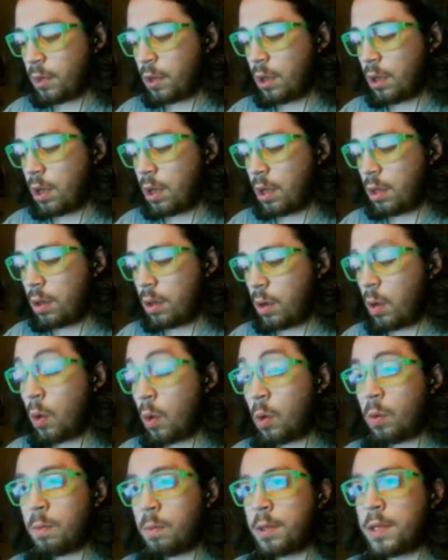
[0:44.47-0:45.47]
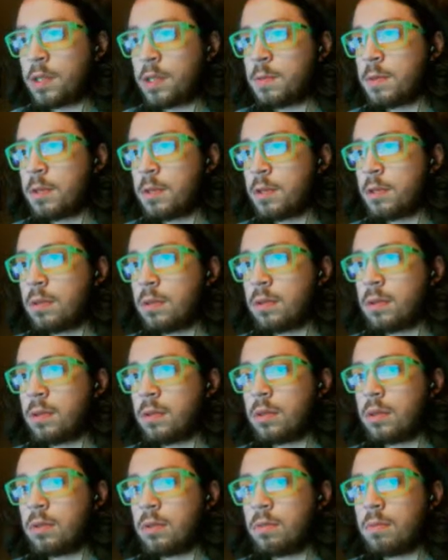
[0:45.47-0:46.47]
uh, hole placement,
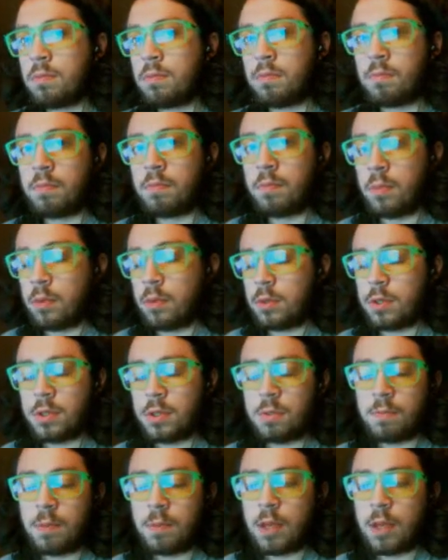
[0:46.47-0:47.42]
just